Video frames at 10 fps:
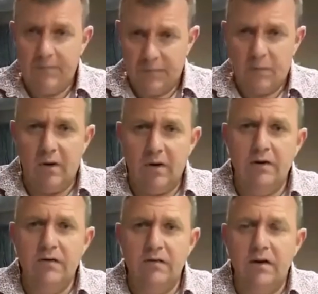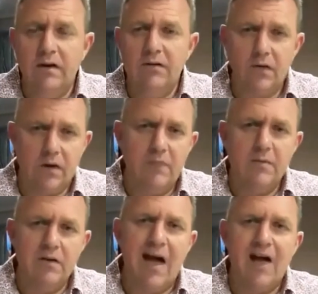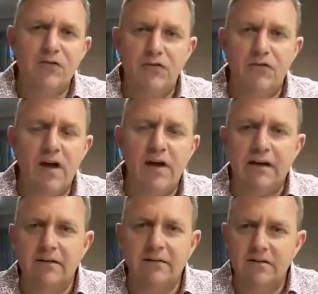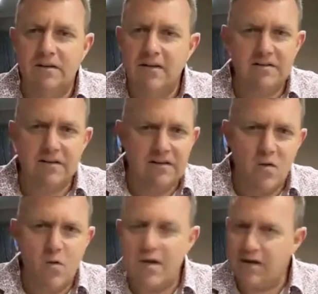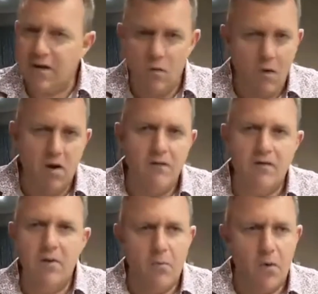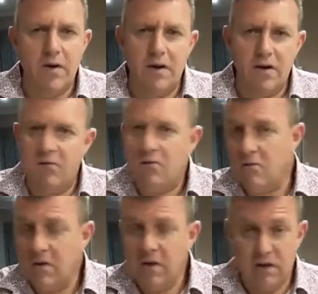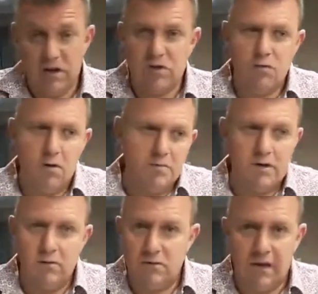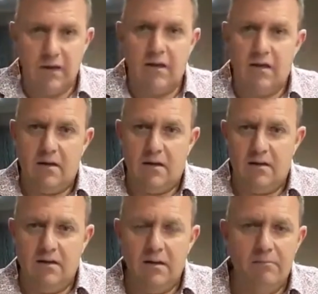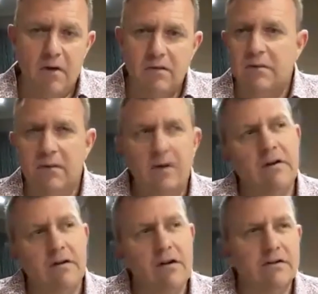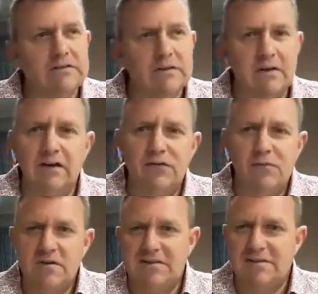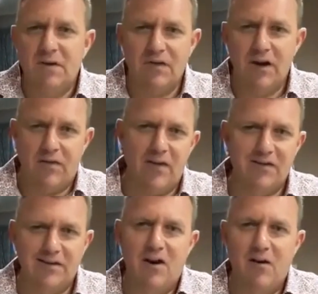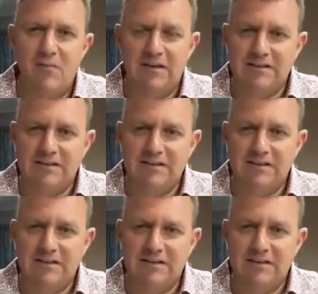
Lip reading: Well, in New Zealand, if you come in, you have to fly in. There's just no way they can walk over a border here or swim in or take the boat. I mean, the nearest country from us is about 3,000 kilometers.